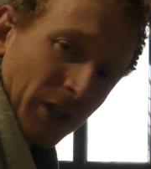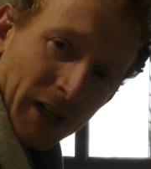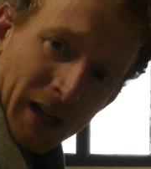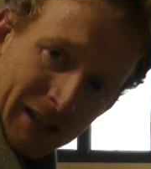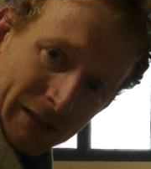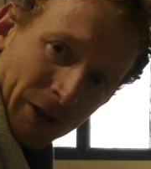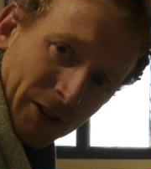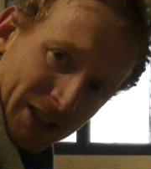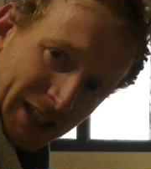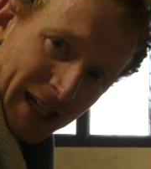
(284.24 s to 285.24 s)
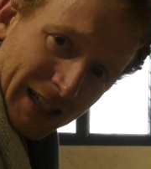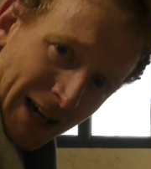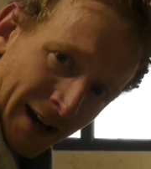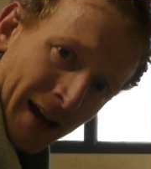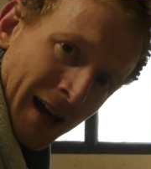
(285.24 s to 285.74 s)
look at some other stats?
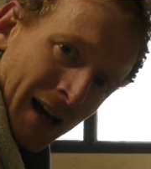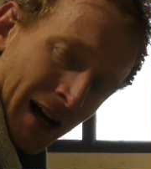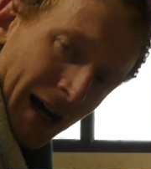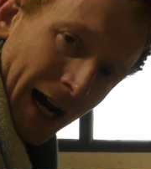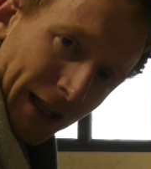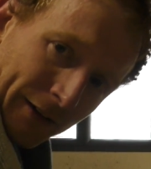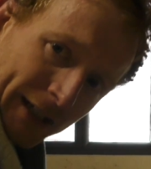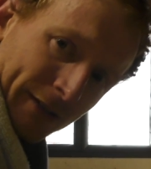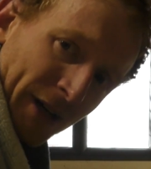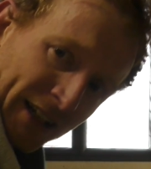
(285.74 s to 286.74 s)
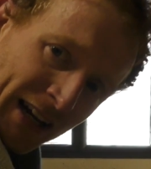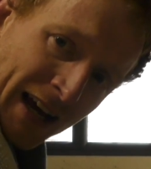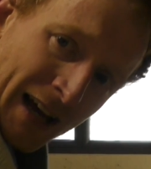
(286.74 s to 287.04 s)
Highly recommend